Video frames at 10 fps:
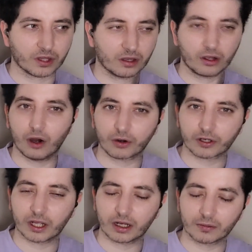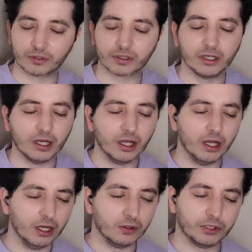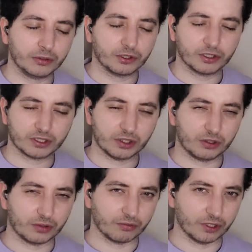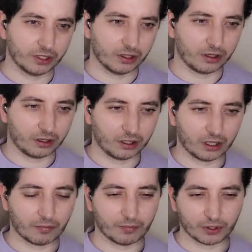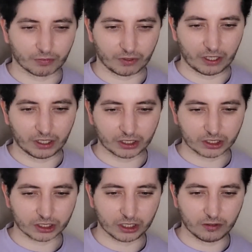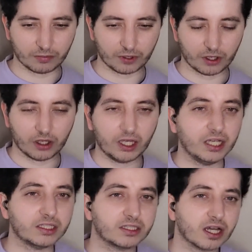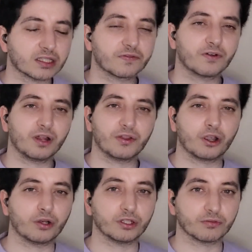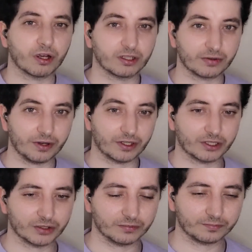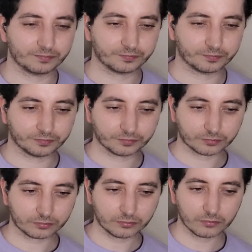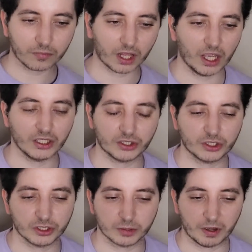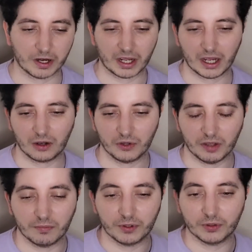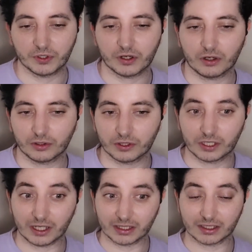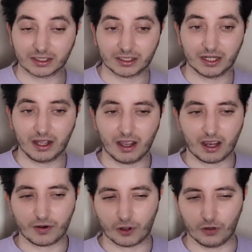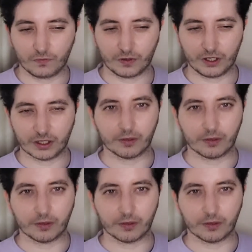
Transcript: garden element. Where they're trying to say who they really are and build a relationship. It does feel like they're going in the right direction. It's just about how they build on that. And hopefully they